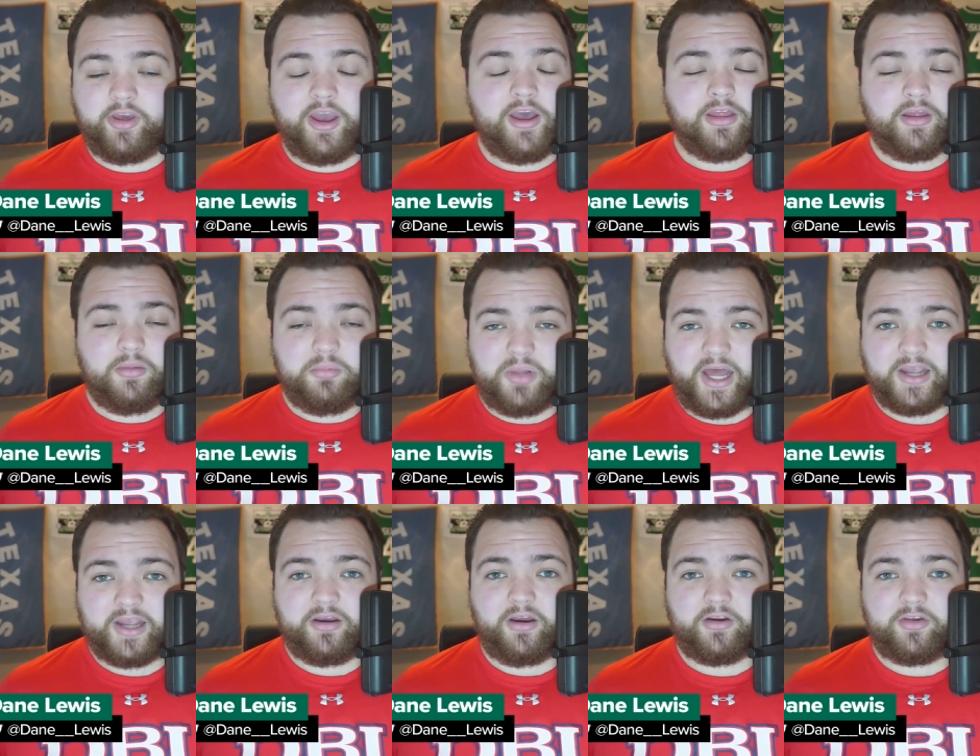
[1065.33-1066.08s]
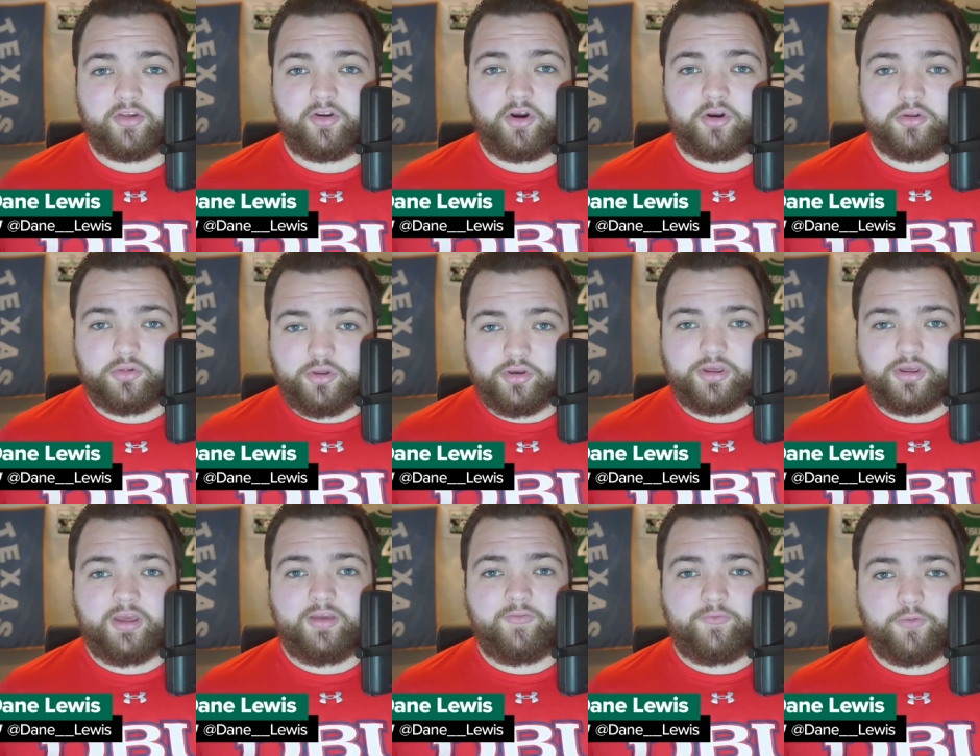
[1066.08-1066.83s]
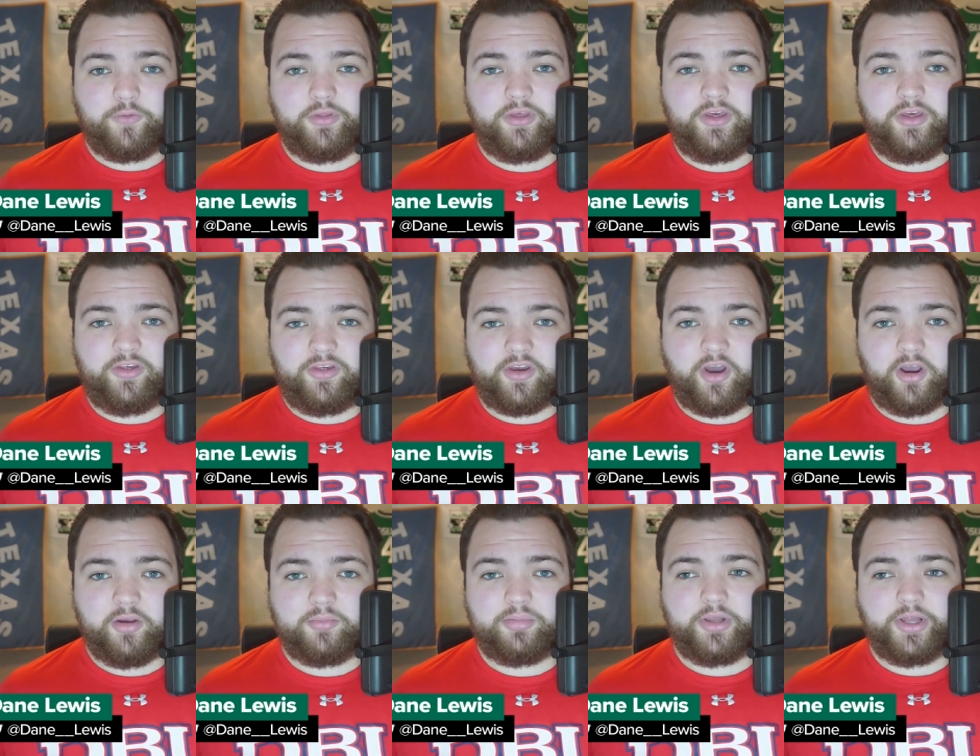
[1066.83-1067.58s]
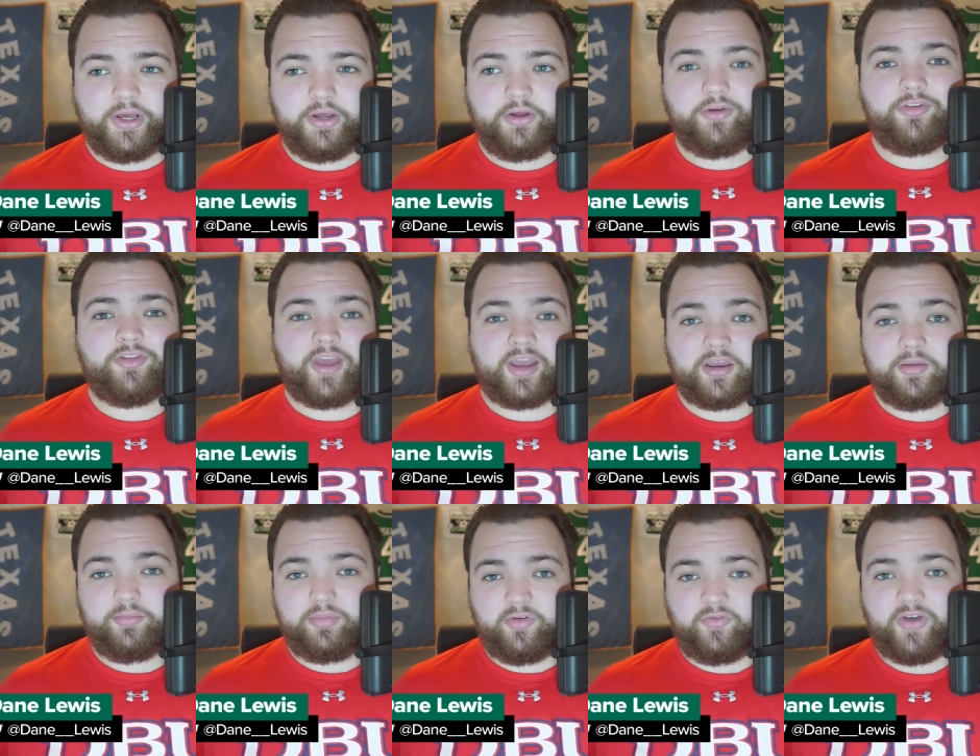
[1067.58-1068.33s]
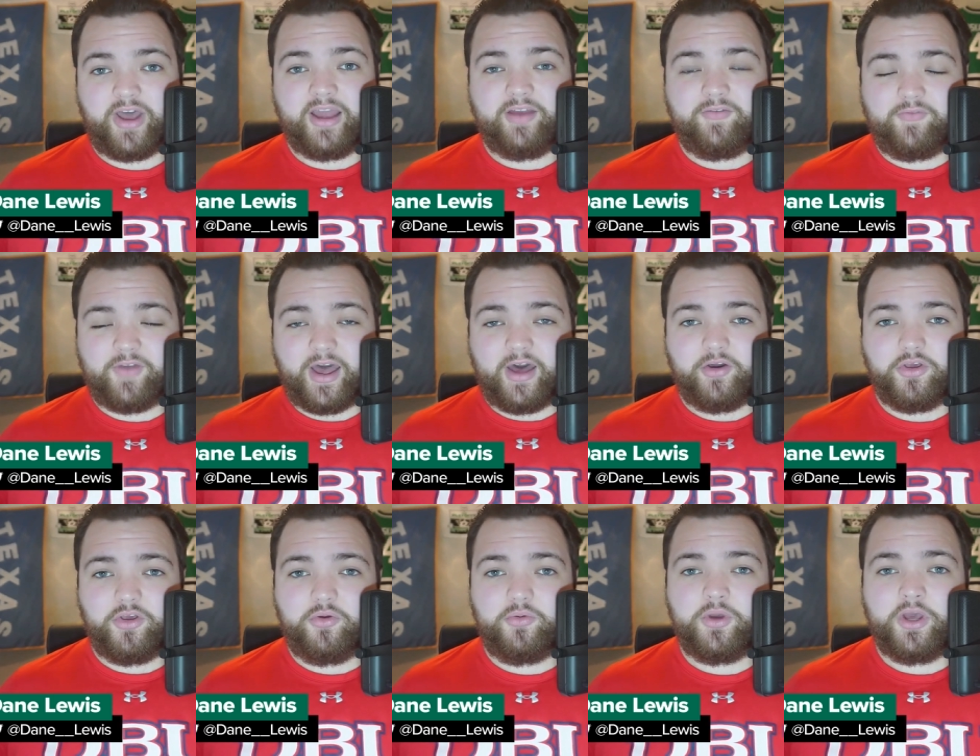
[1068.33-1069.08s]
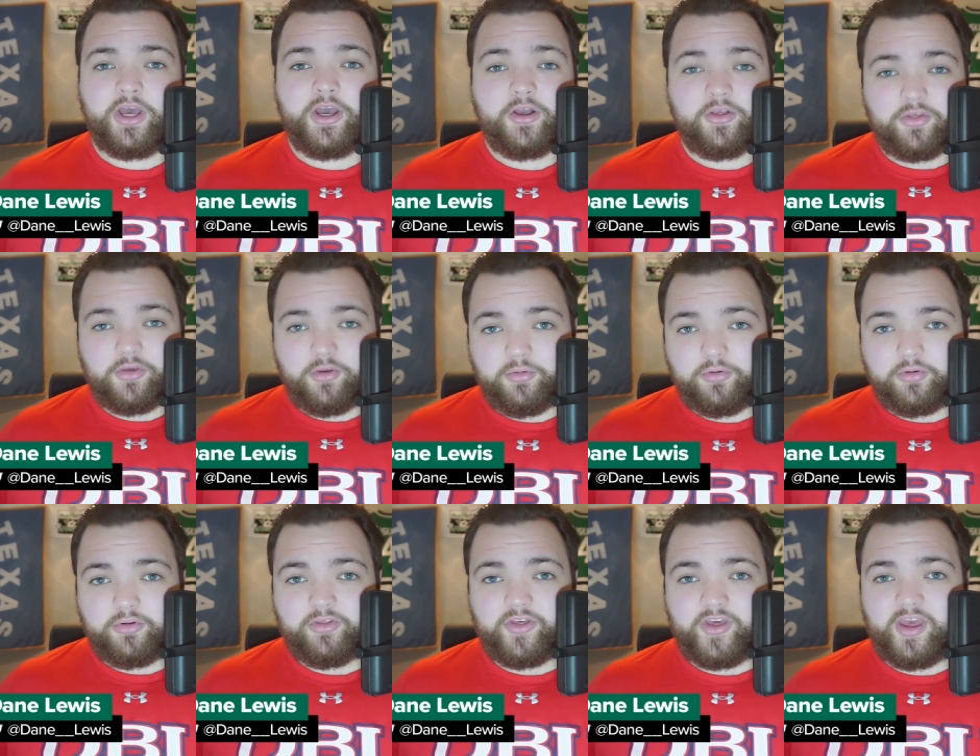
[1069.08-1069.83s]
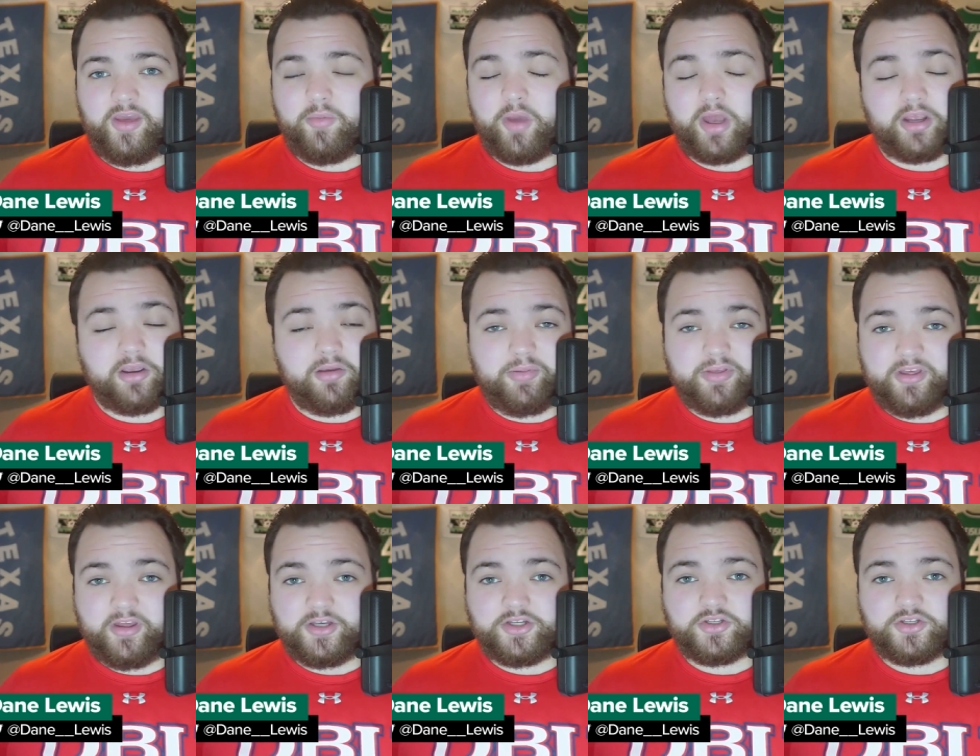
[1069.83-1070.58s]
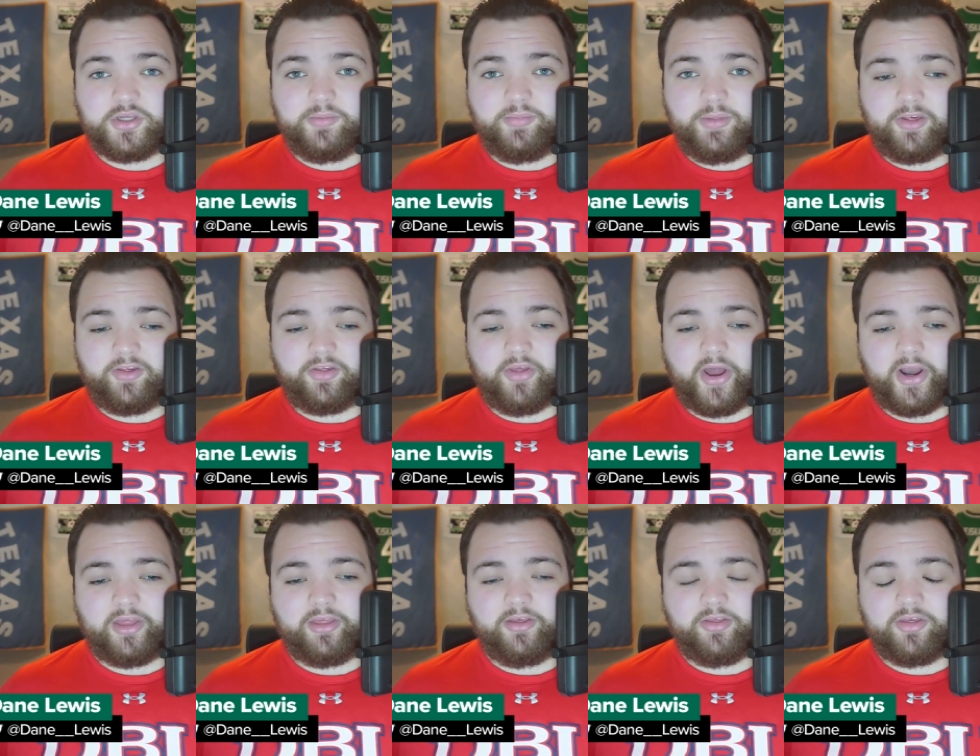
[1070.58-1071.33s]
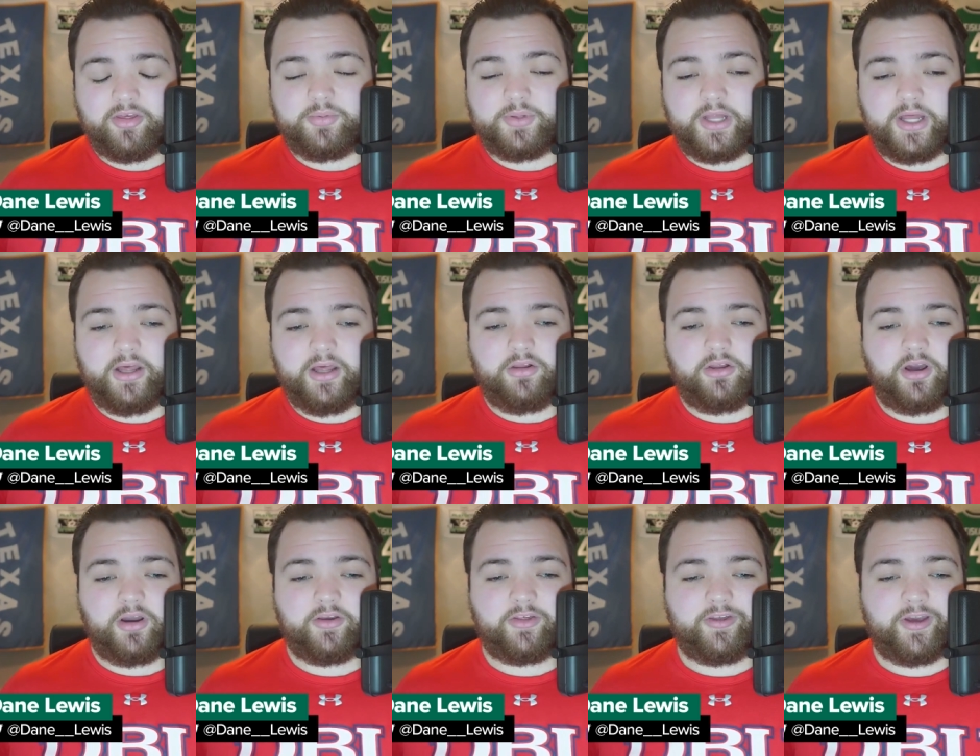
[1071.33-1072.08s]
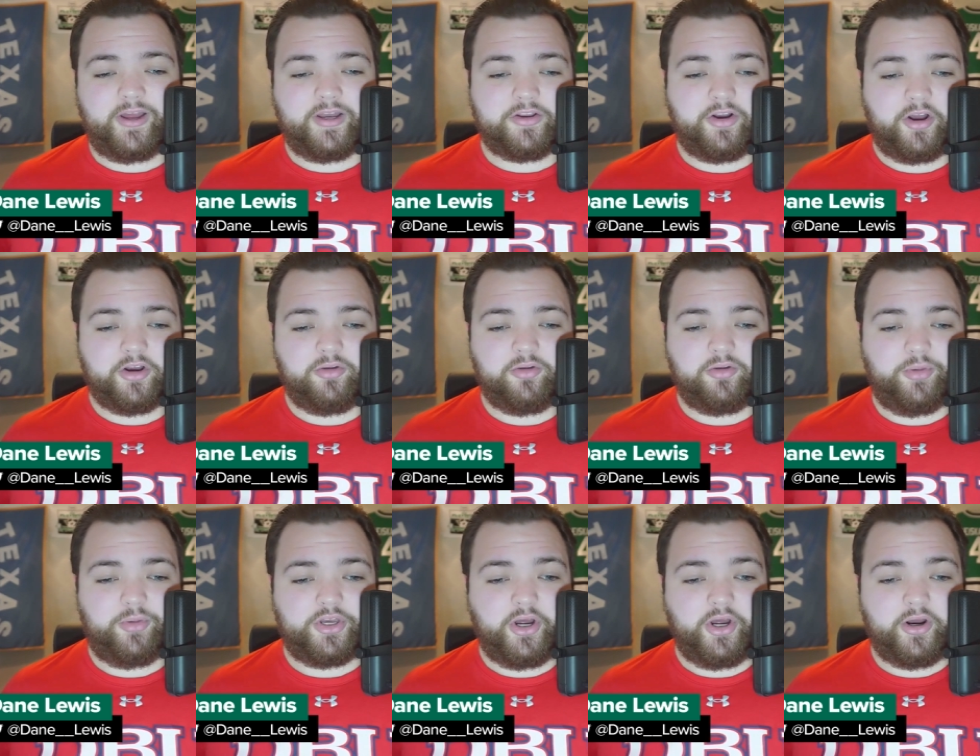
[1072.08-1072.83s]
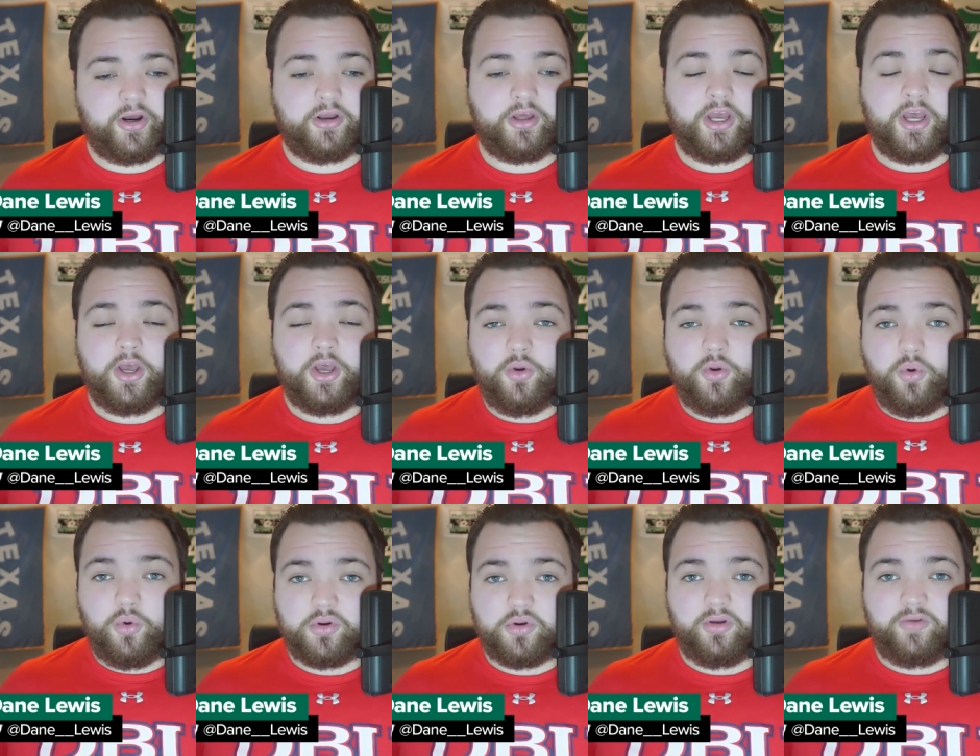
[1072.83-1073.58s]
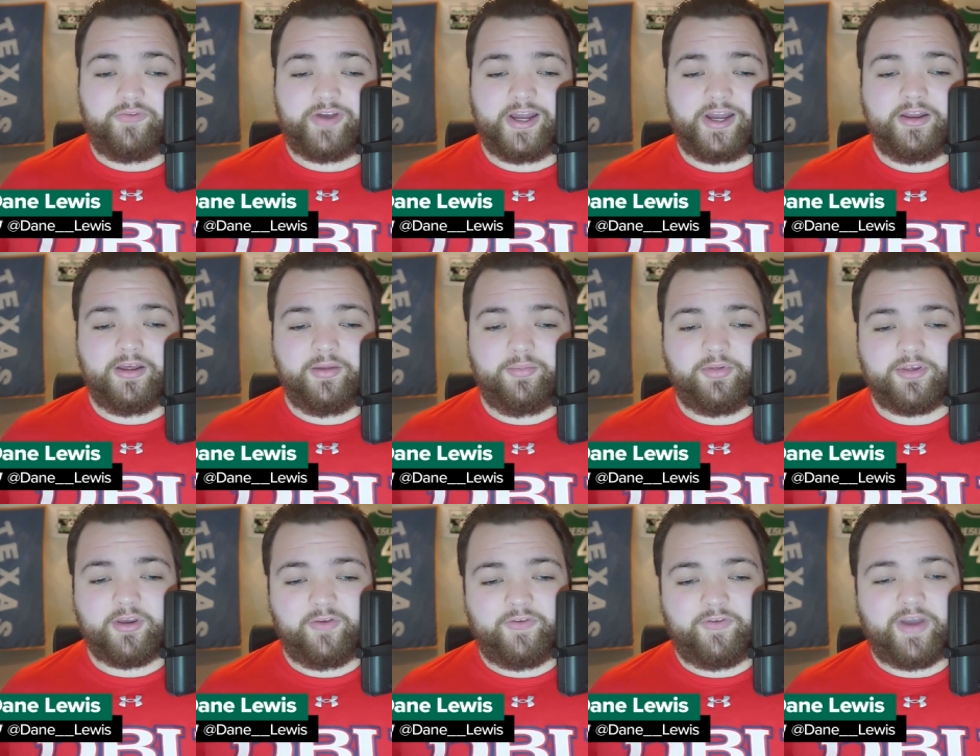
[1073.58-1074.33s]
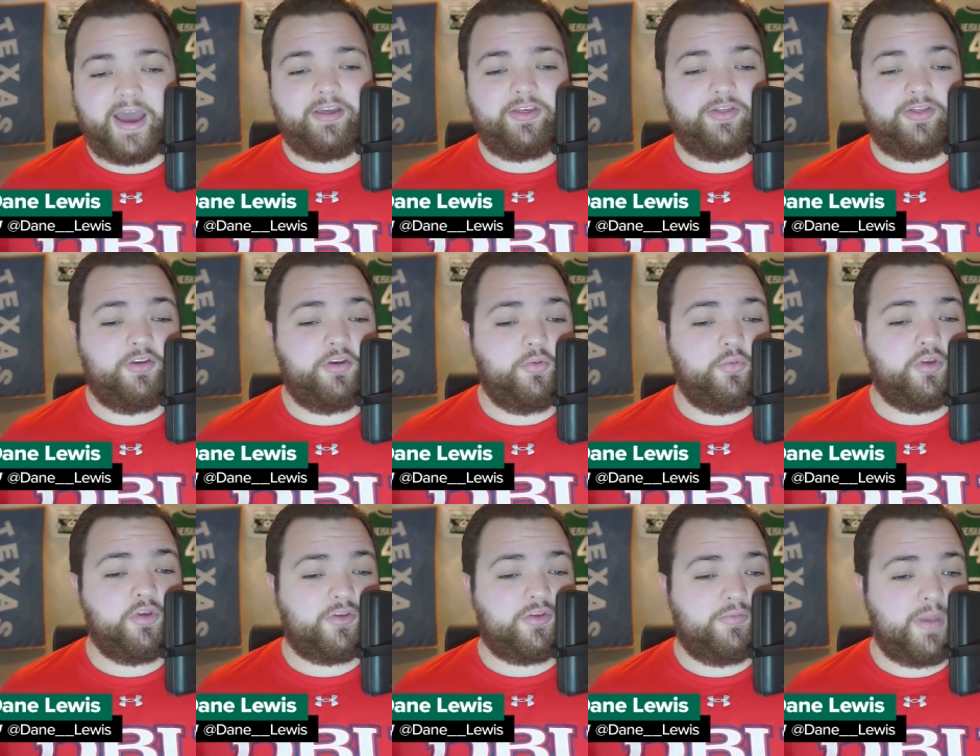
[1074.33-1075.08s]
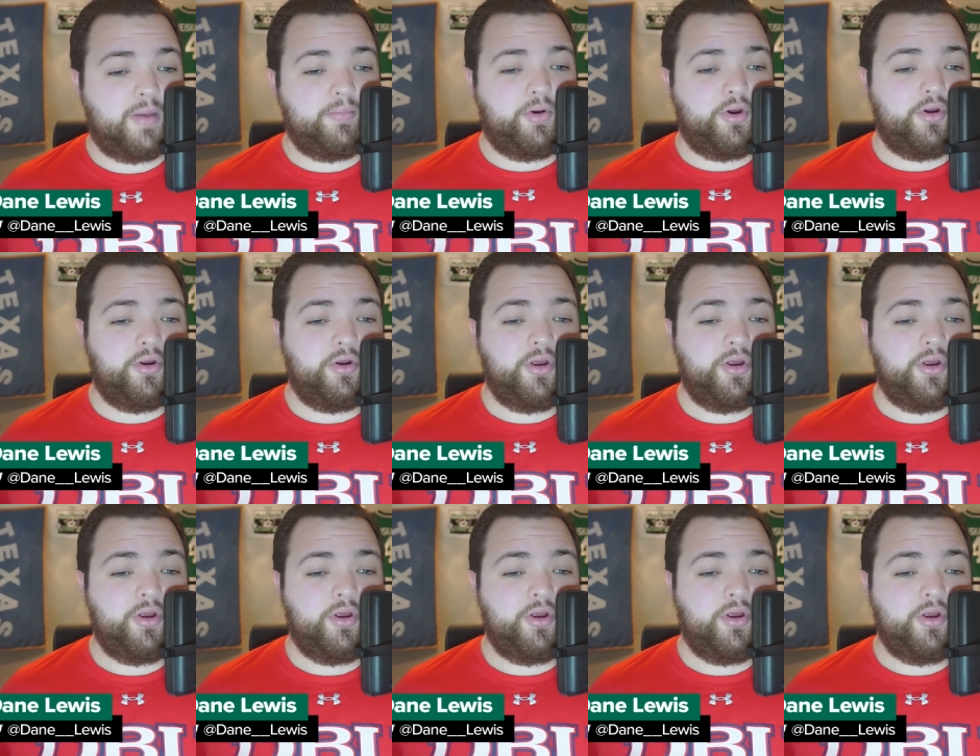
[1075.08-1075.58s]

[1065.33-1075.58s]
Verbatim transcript: The Blackhawks are looking for these young players that can provide value to their team and can potentially be slotted into play alongside Connor Bedard, who could find himself as the newest member